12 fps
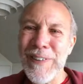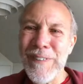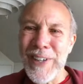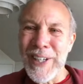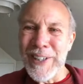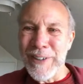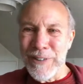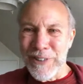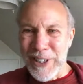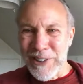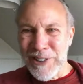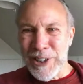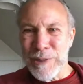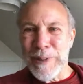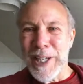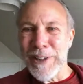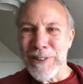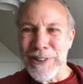And it was like 6
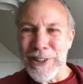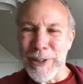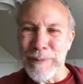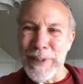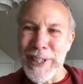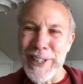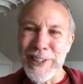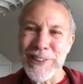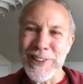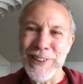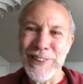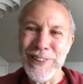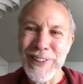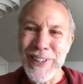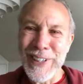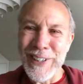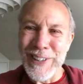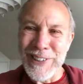panels on a page and
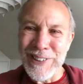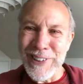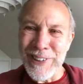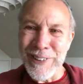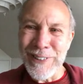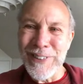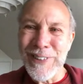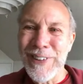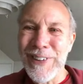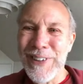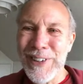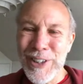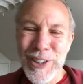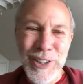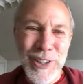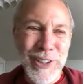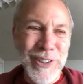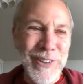these little
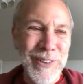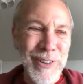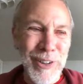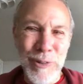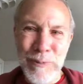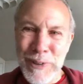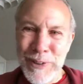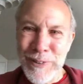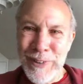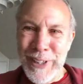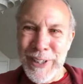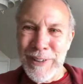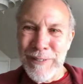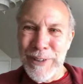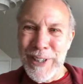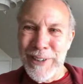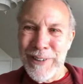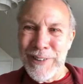balloon-like
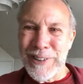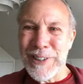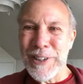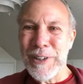figures